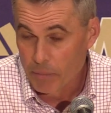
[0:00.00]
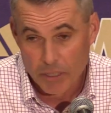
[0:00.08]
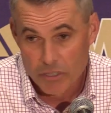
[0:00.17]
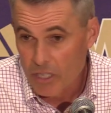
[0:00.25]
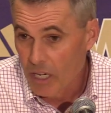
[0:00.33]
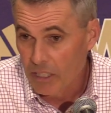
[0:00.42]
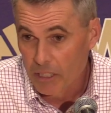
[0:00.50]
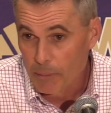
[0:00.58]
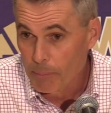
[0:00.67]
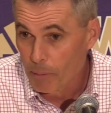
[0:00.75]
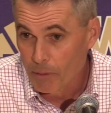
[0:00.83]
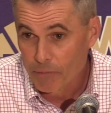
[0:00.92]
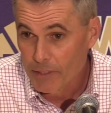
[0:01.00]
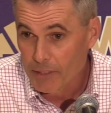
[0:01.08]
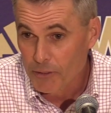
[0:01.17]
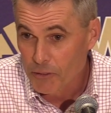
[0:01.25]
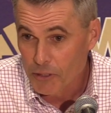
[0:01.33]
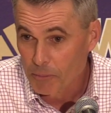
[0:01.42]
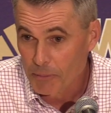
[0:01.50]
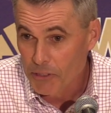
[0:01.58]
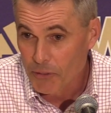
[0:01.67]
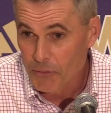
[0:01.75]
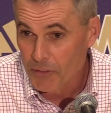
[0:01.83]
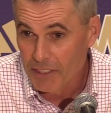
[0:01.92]
but it's not going to be perfect, and there's going to be
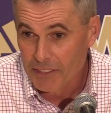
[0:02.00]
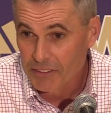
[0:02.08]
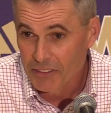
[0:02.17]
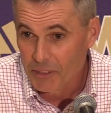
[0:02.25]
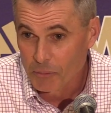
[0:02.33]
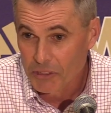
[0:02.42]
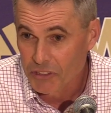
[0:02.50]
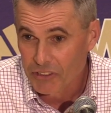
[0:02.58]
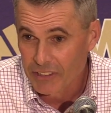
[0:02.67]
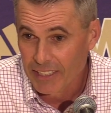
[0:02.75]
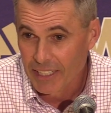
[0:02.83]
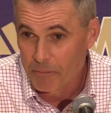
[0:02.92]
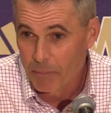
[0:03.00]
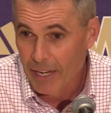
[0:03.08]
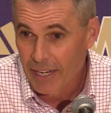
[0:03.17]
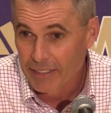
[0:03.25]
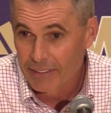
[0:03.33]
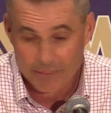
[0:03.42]
certain things that he wishes he had back.